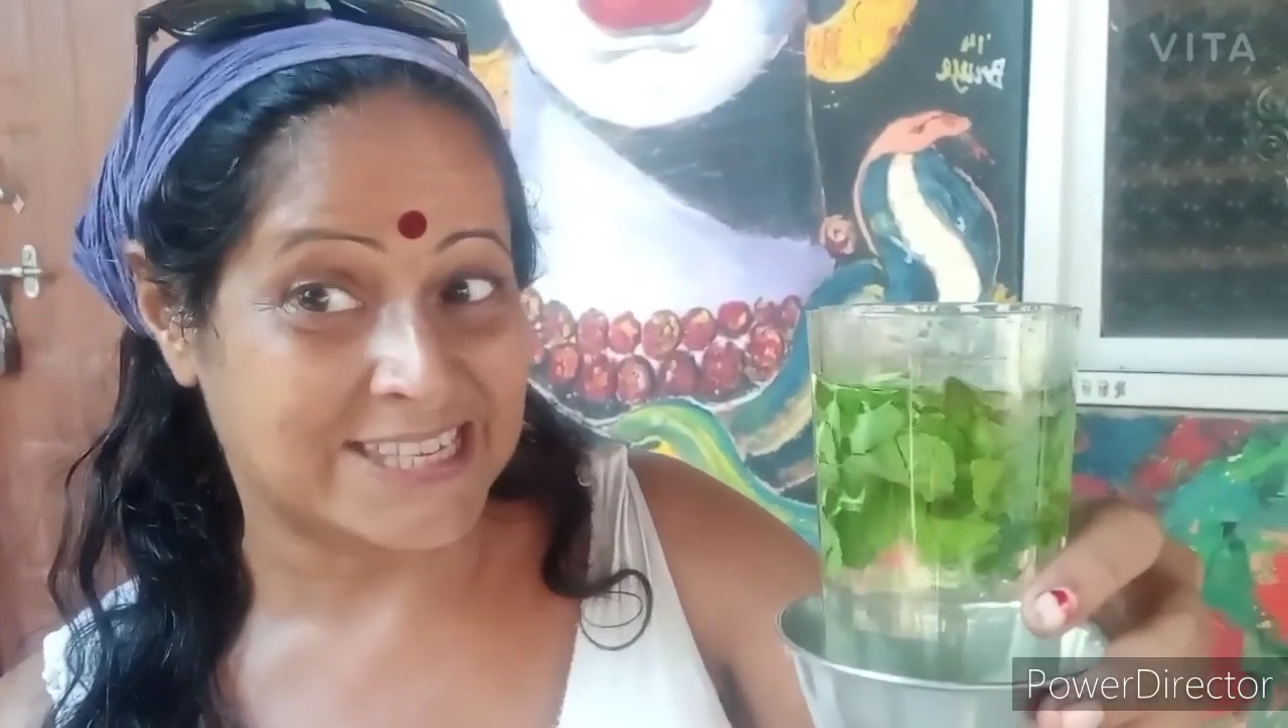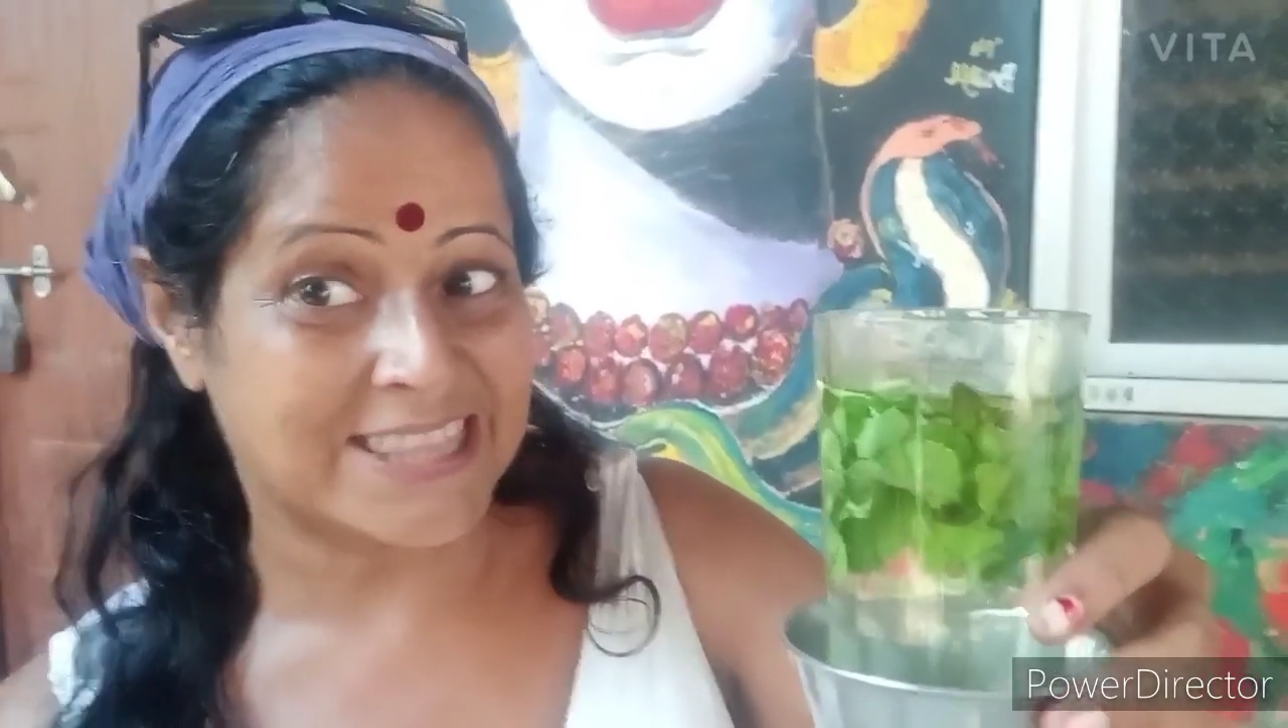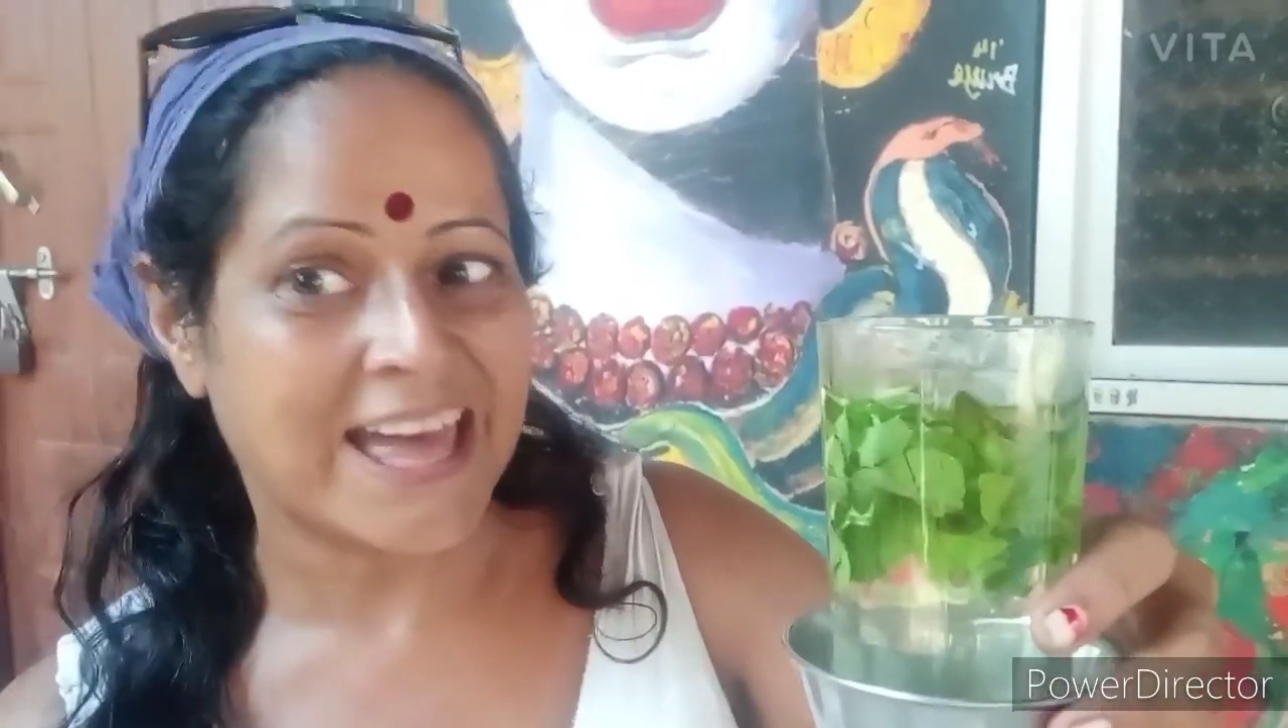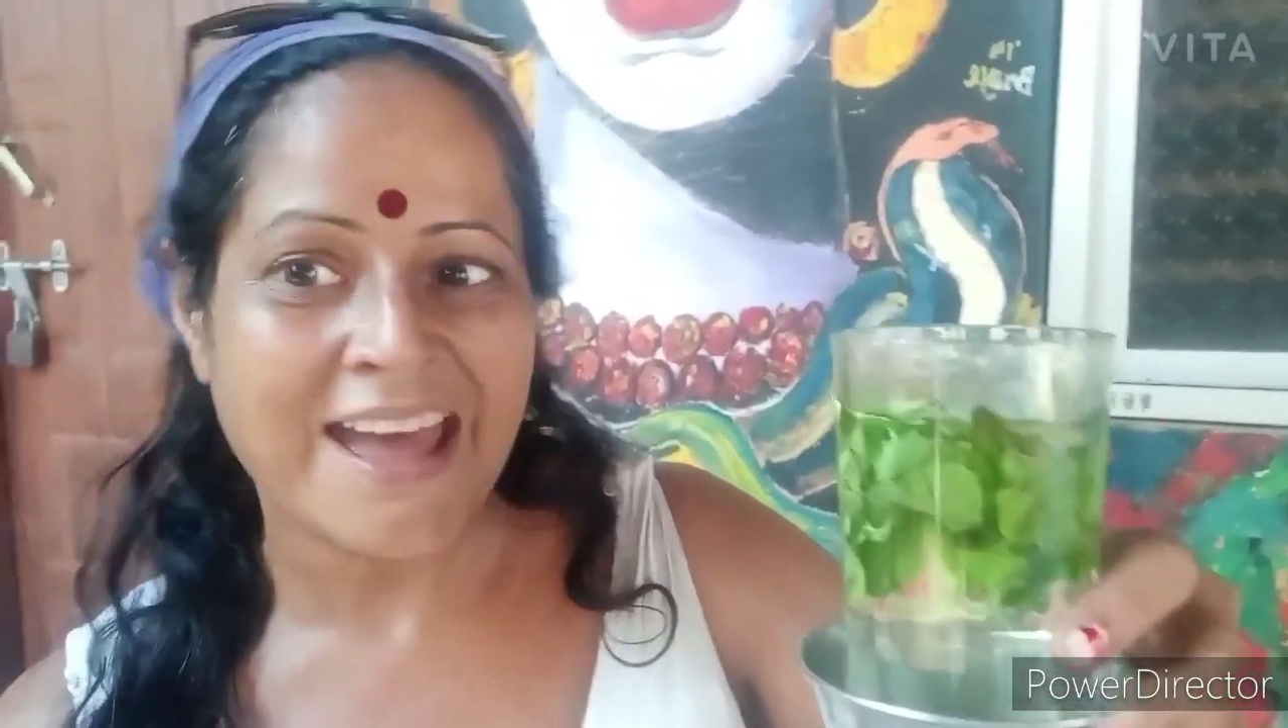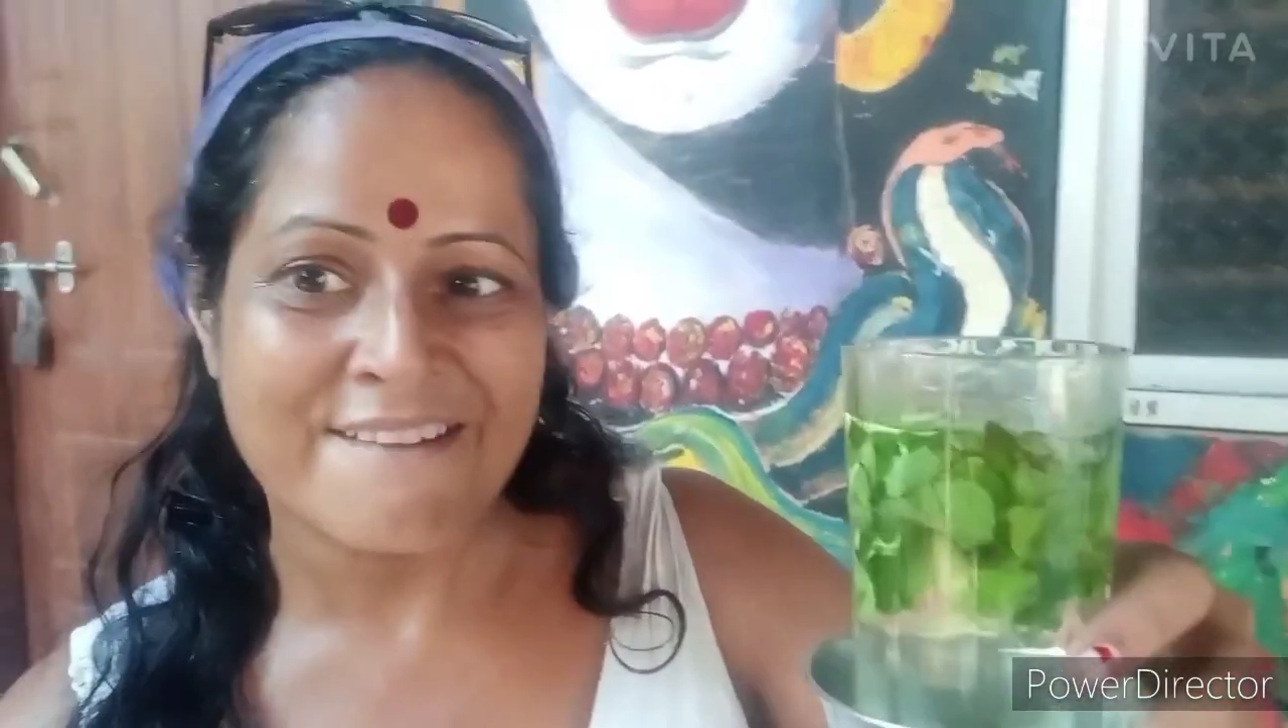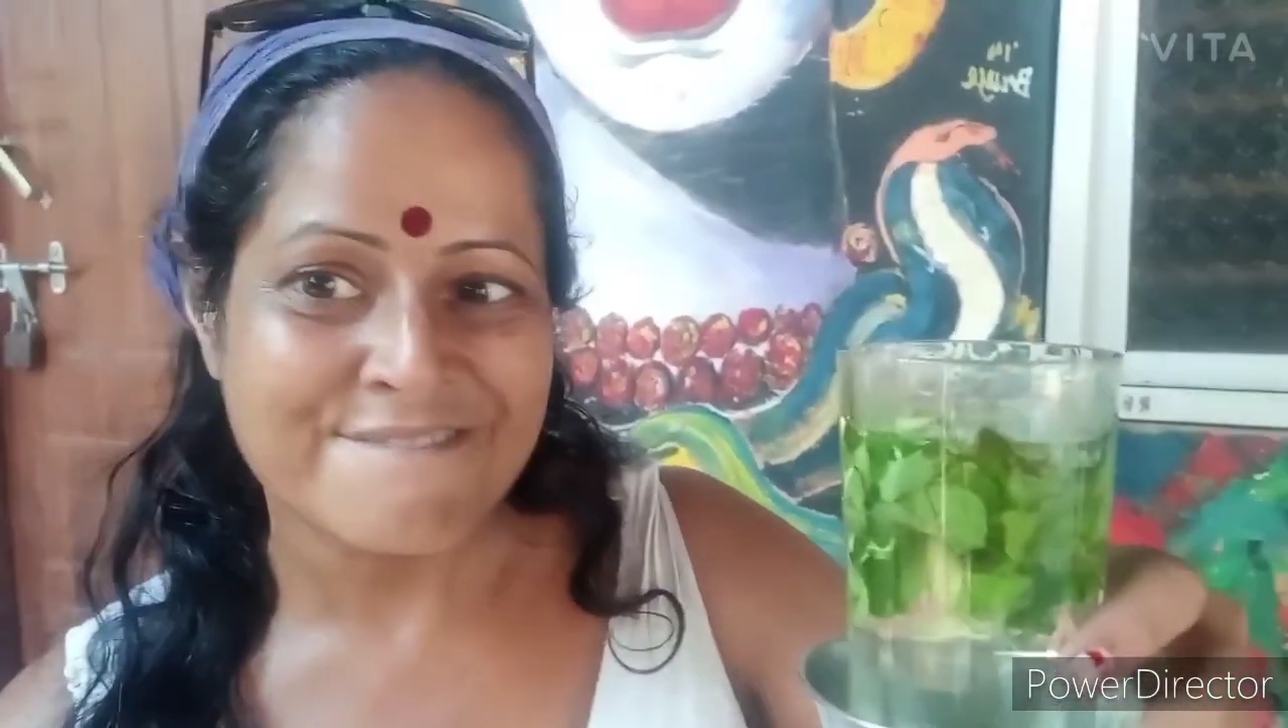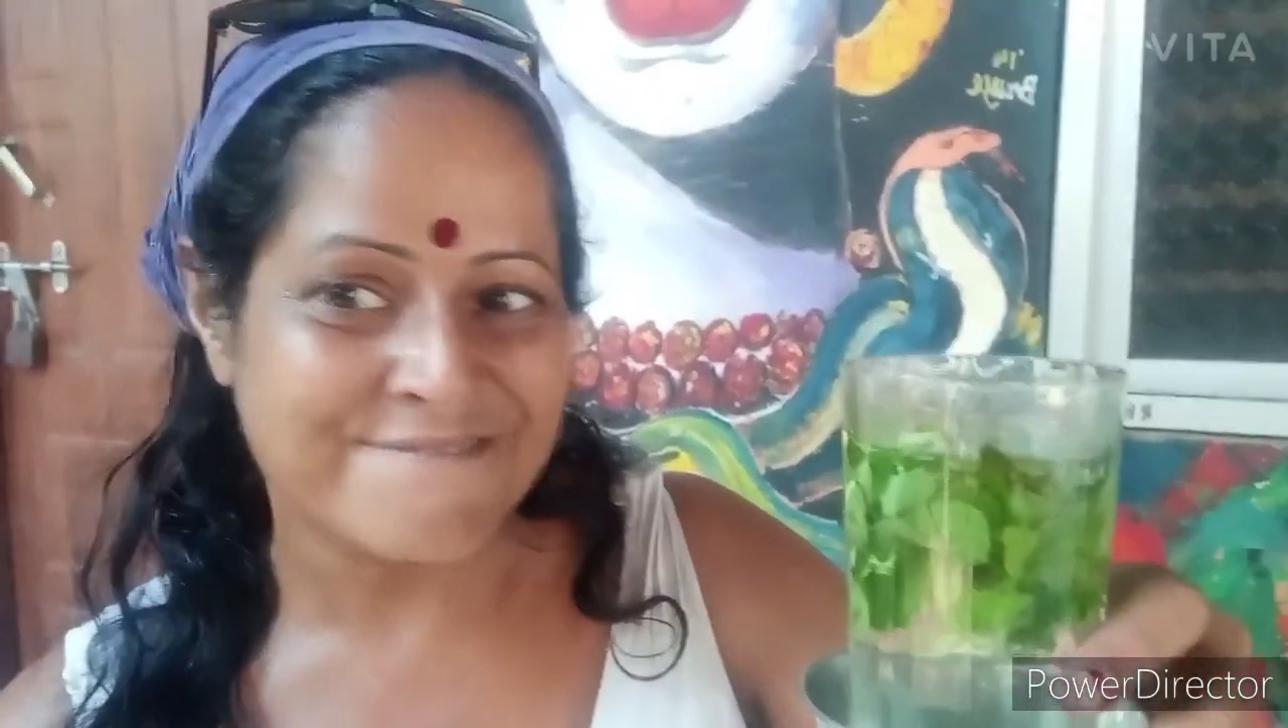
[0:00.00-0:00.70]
to the